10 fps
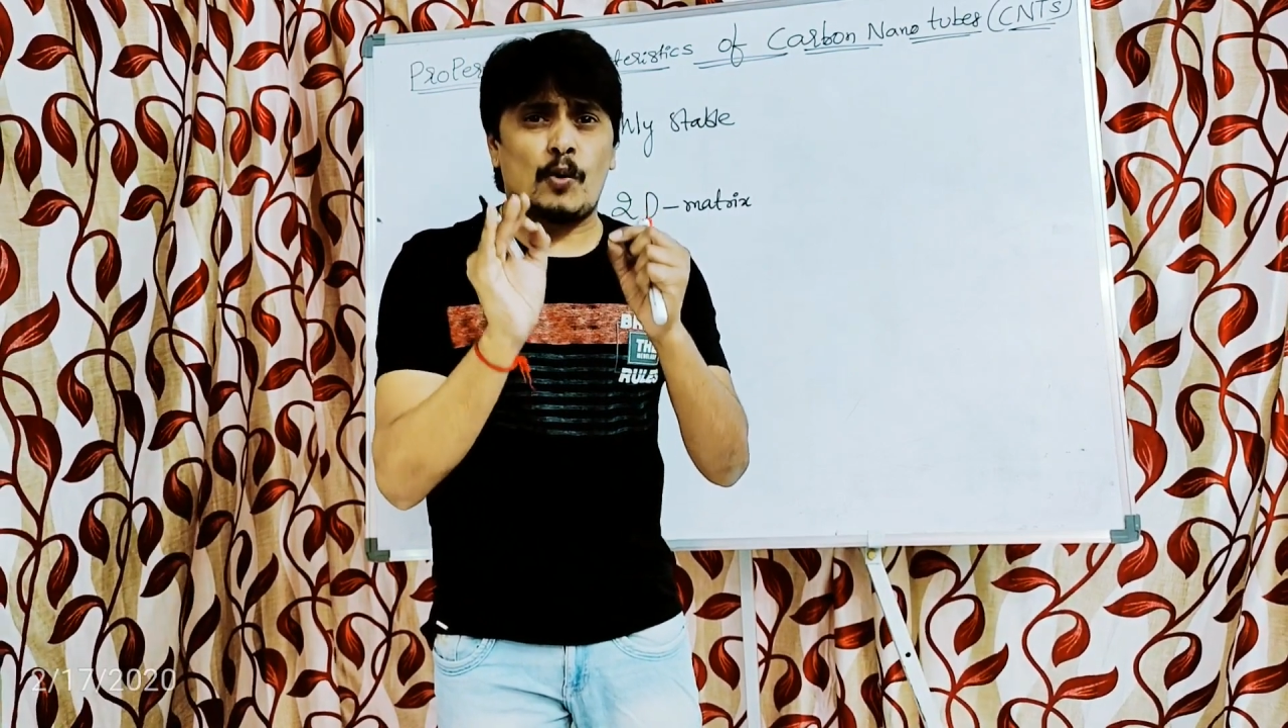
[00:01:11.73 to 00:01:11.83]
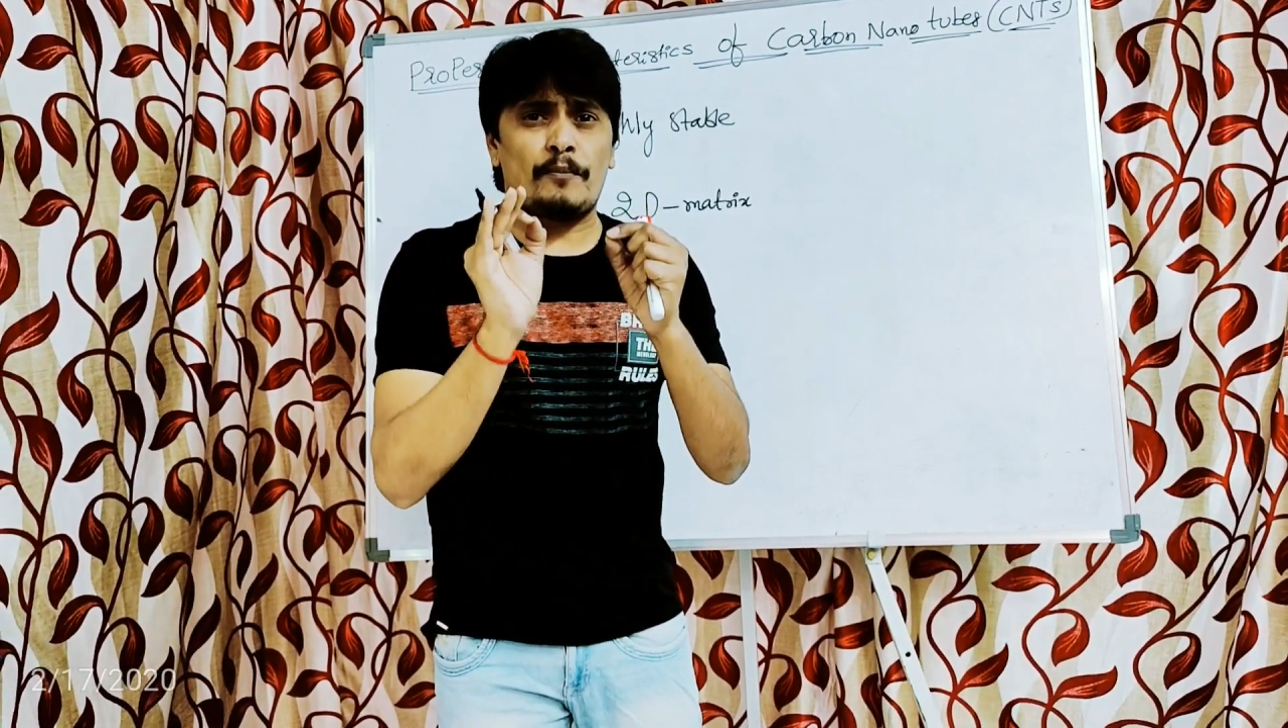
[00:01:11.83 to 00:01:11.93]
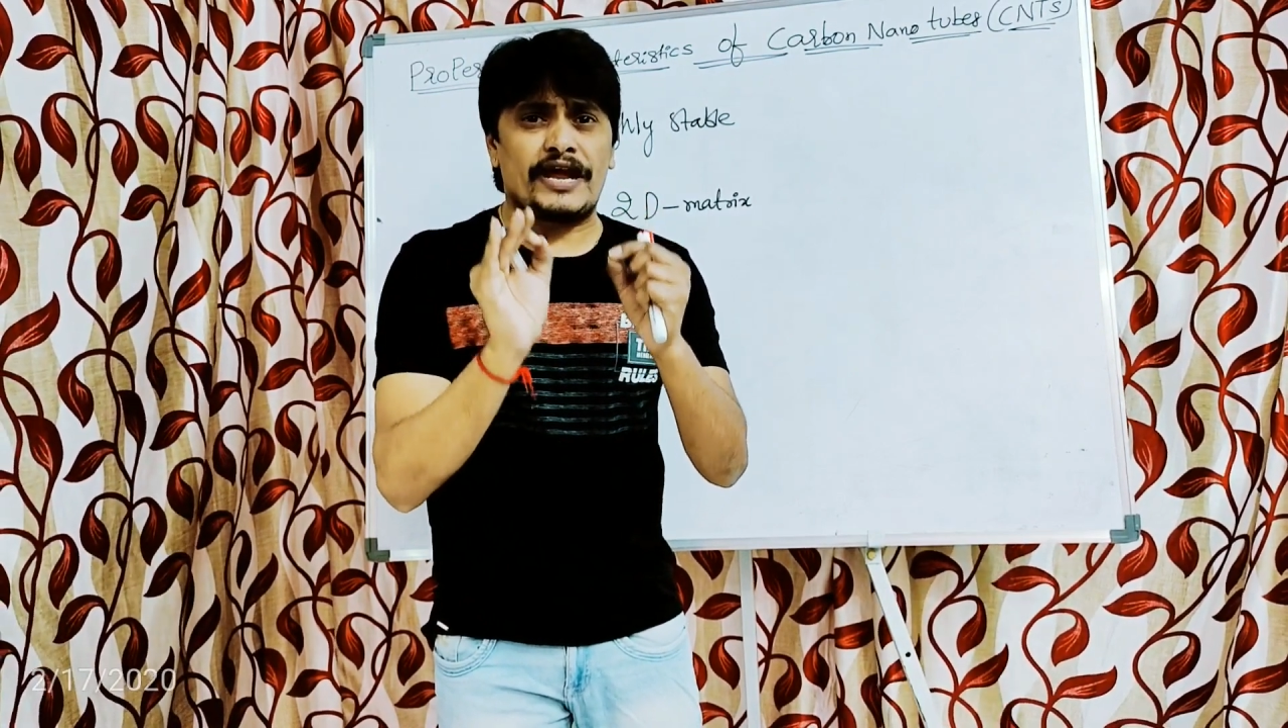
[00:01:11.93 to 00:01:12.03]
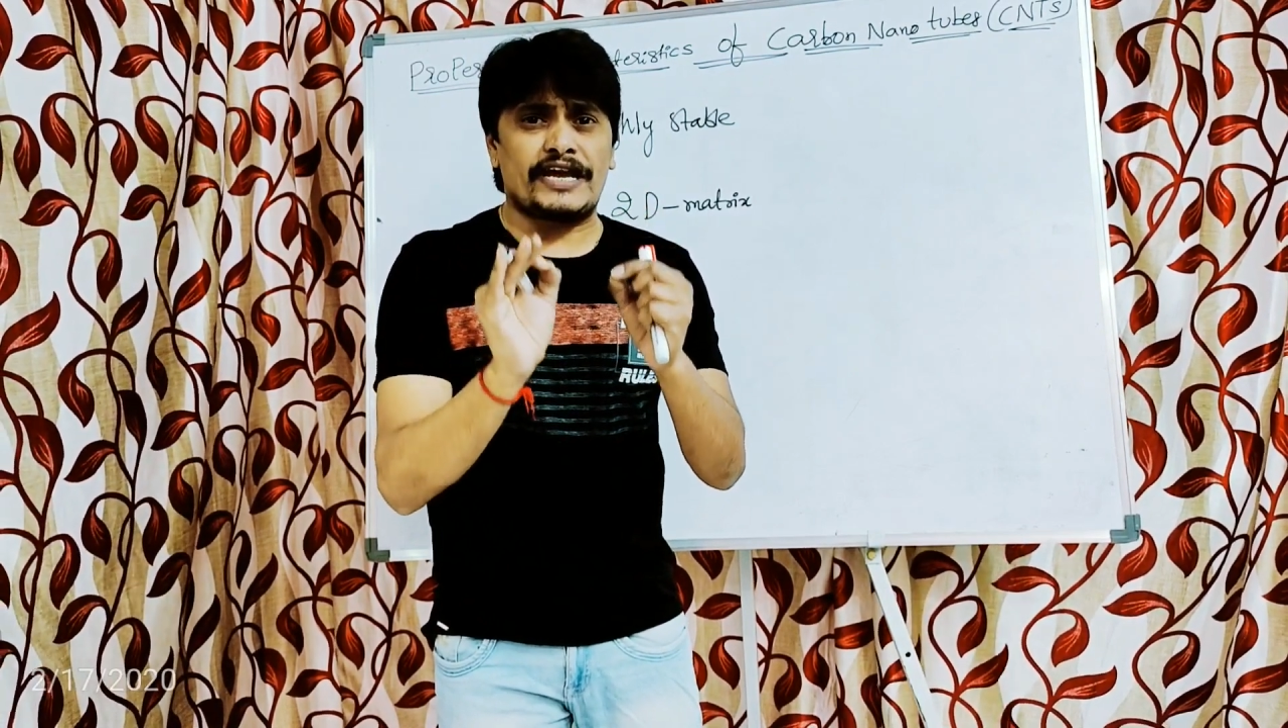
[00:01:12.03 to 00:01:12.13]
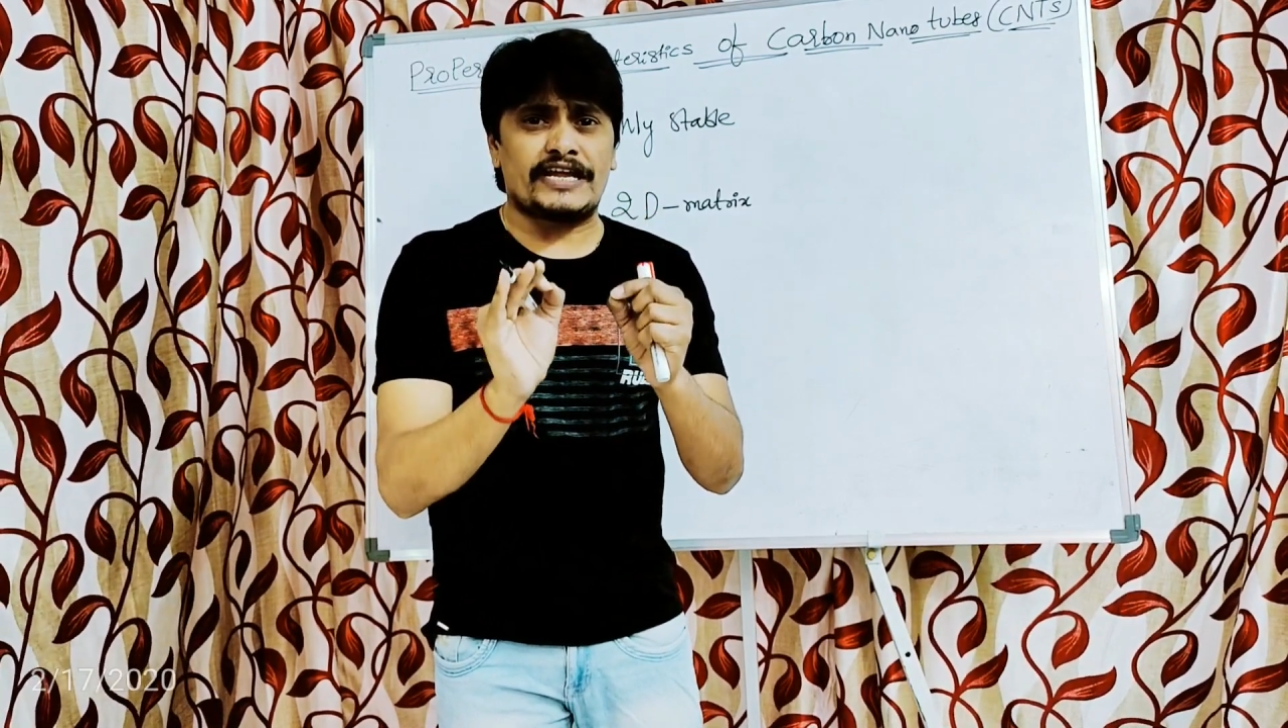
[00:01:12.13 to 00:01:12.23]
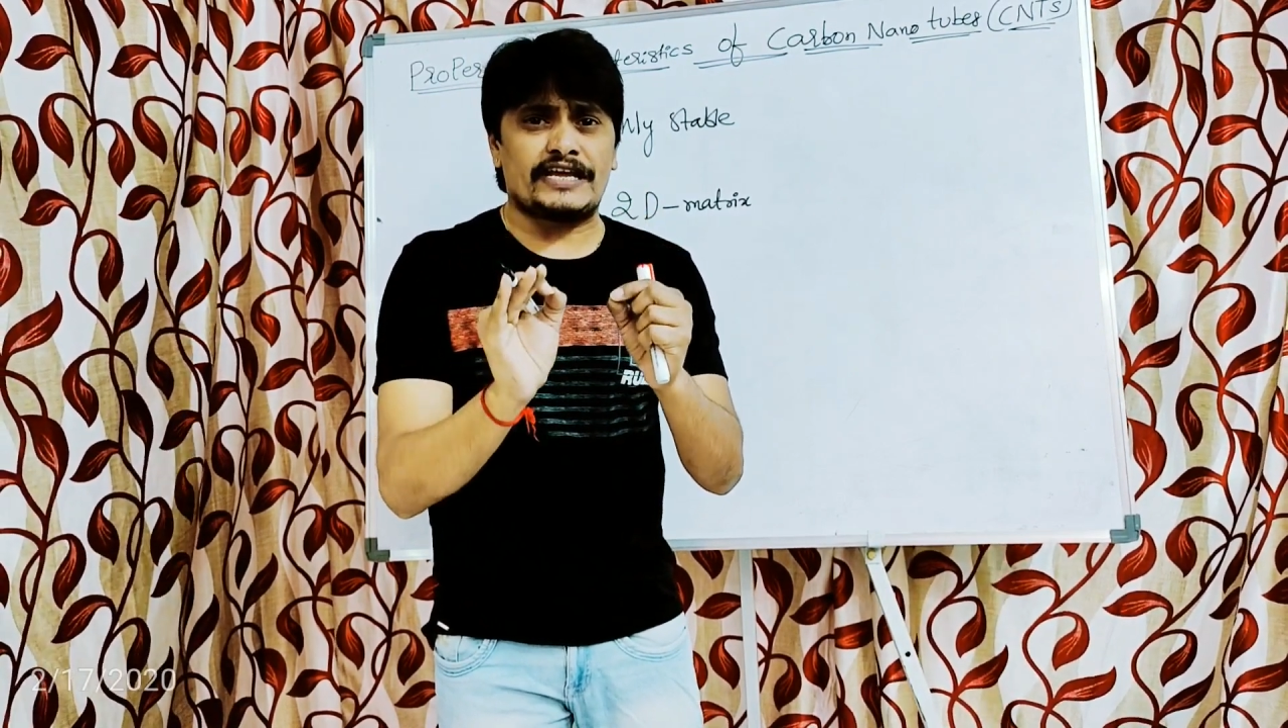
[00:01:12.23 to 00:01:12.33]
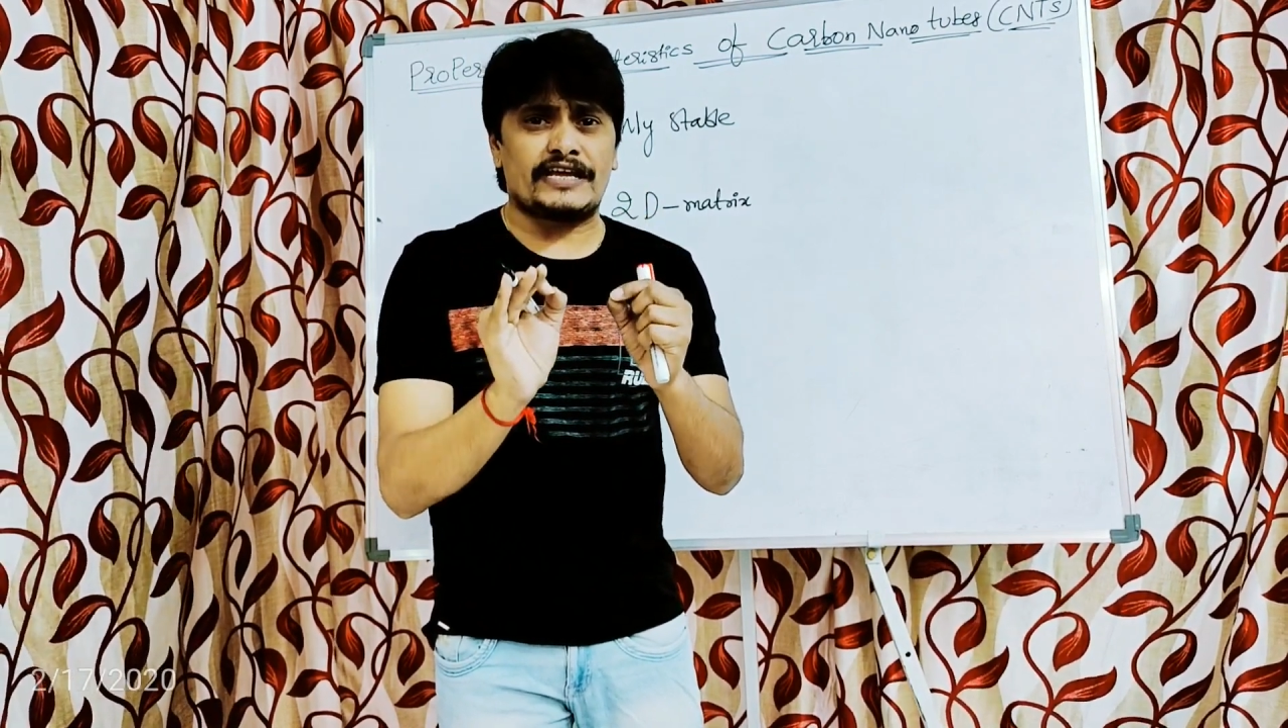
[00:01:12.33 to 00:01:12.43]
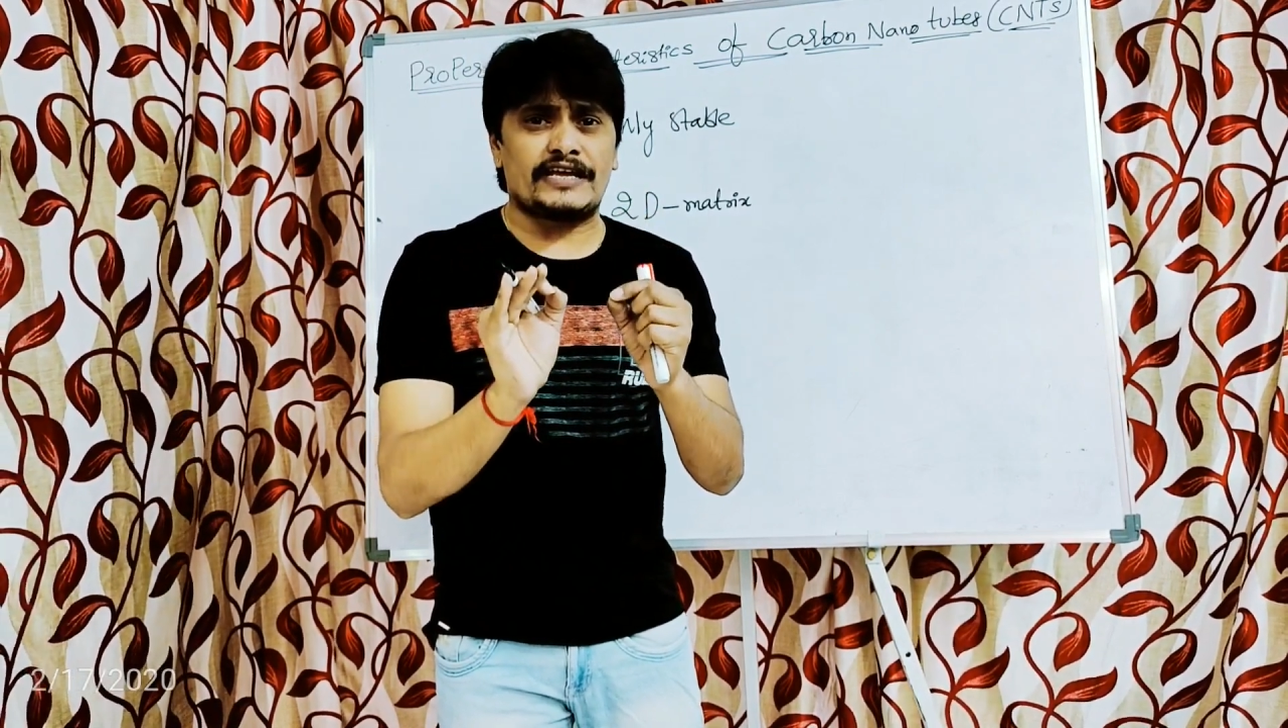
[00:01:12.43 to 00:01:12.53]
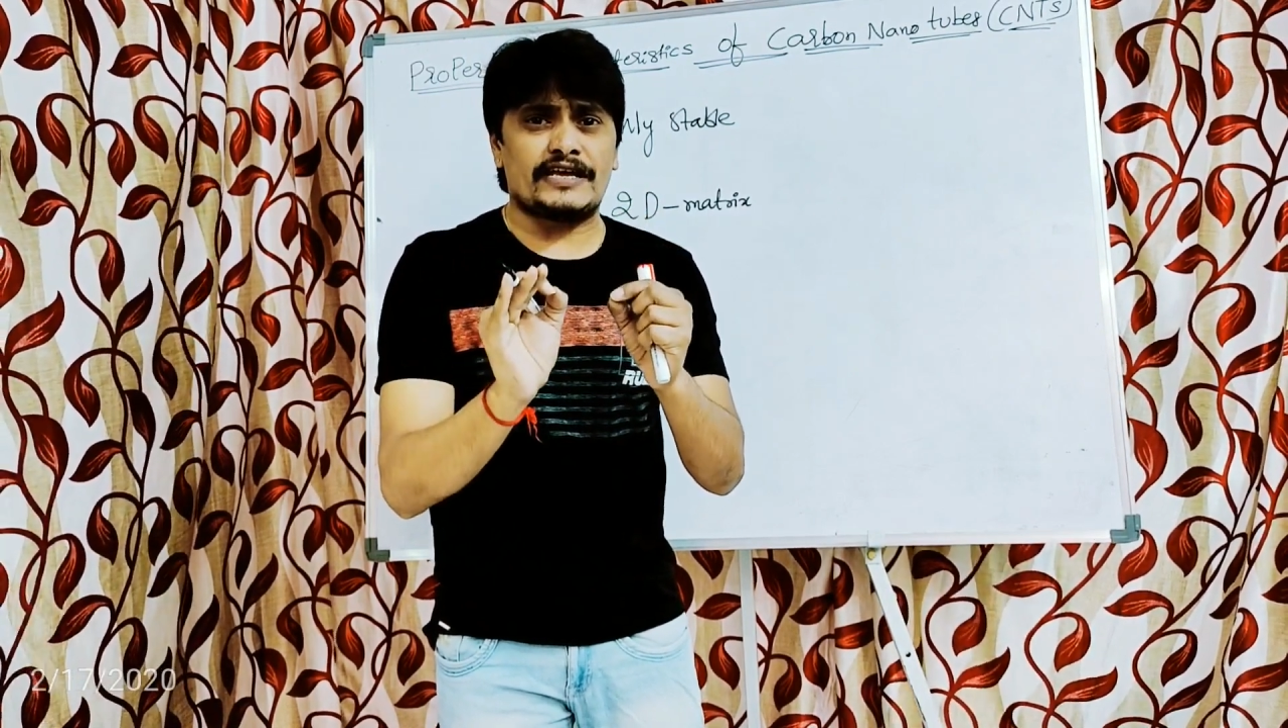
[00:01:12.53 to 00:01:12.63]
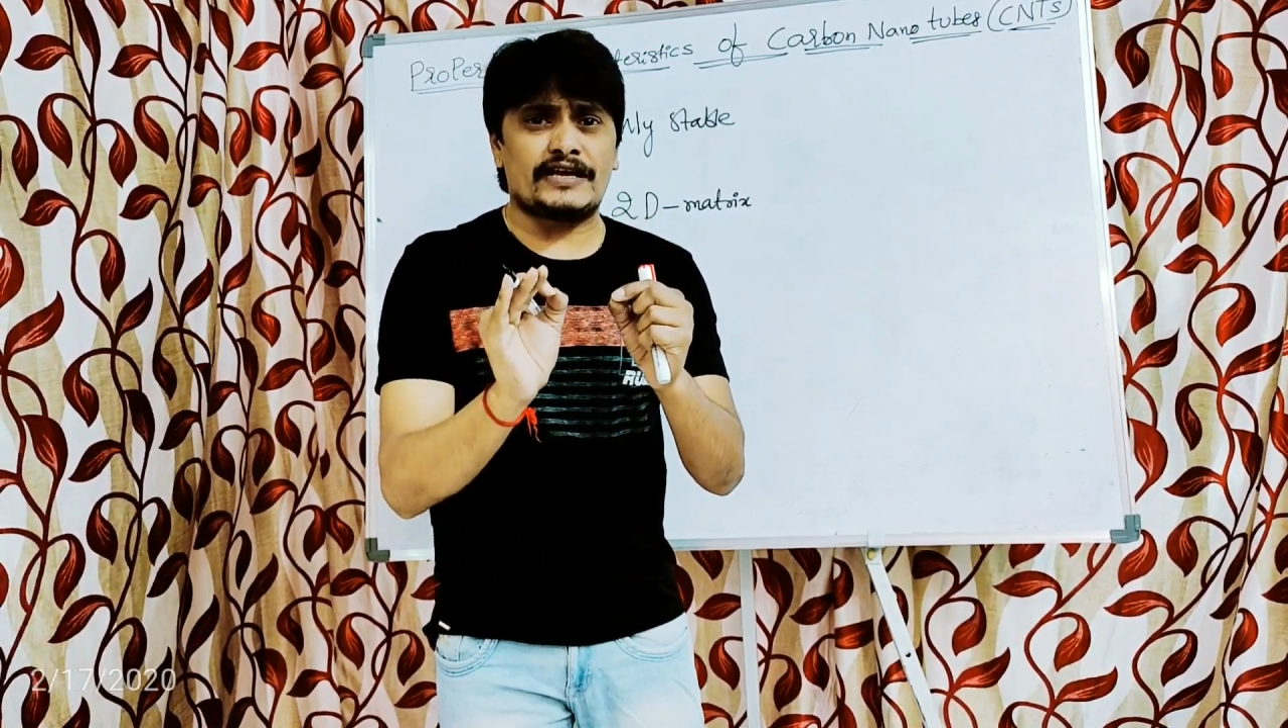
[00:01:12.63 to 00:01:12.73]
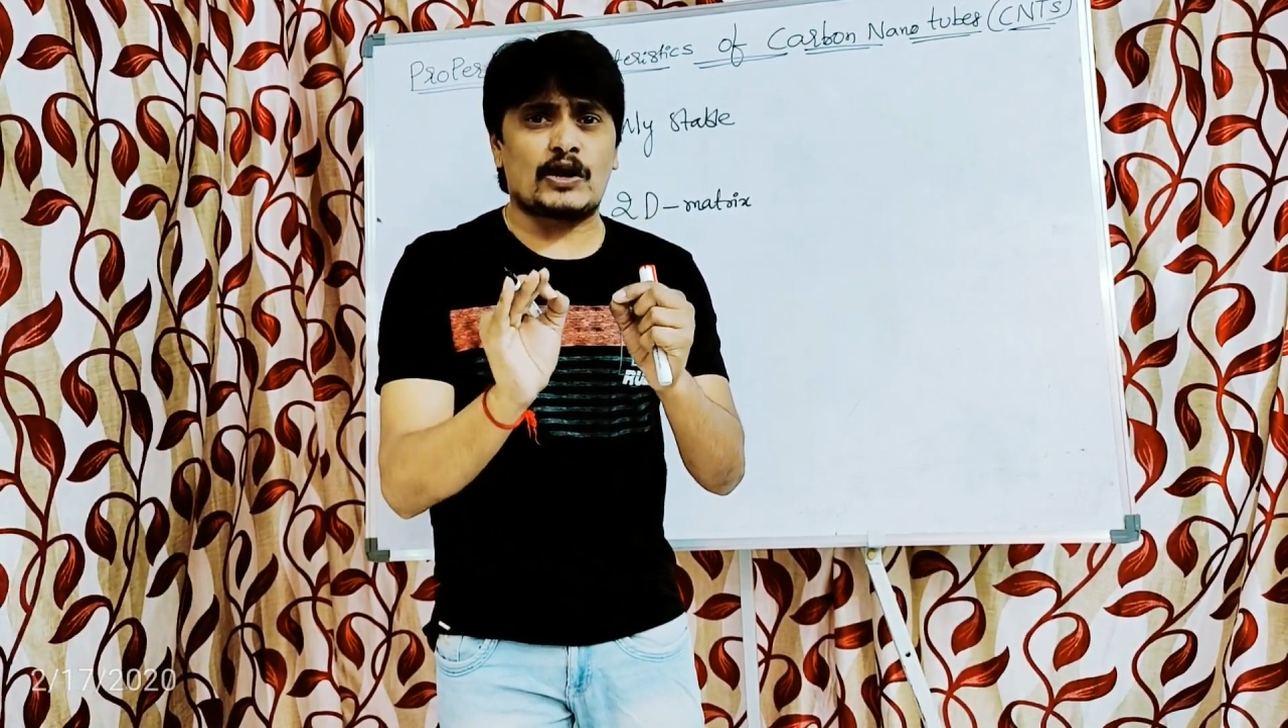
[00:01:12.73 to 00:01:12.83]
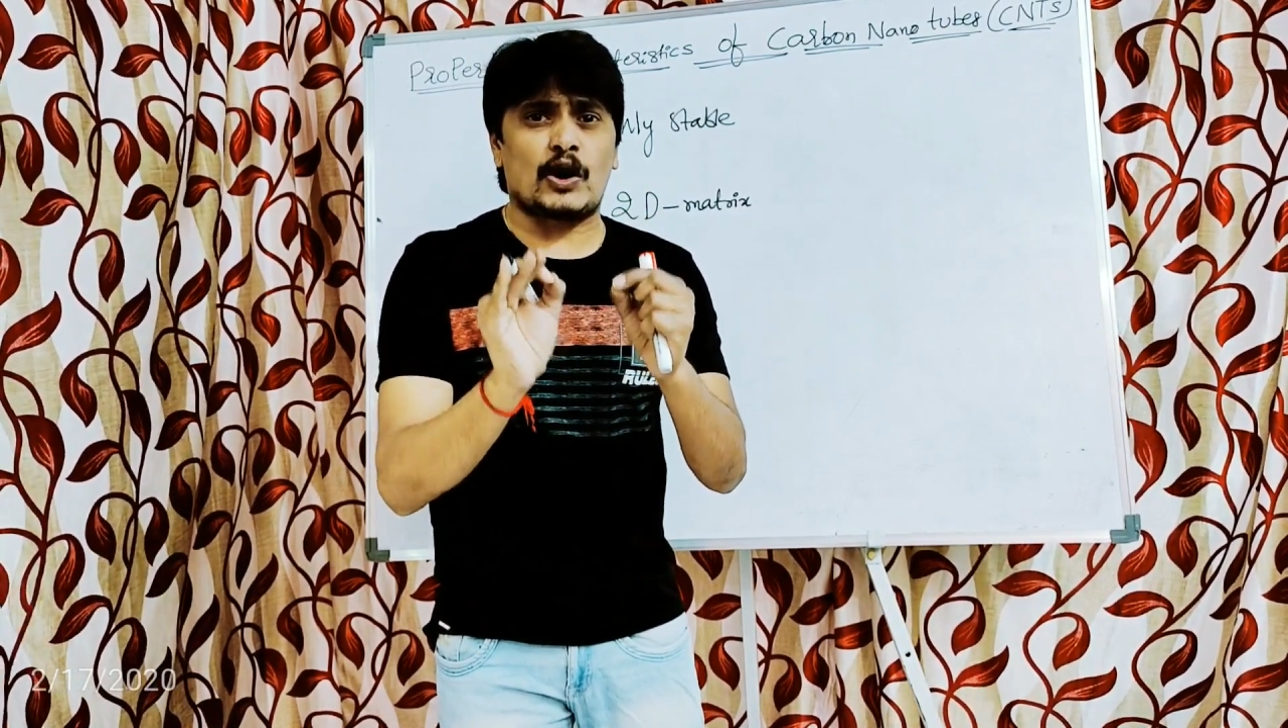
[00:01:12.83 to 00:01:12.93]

many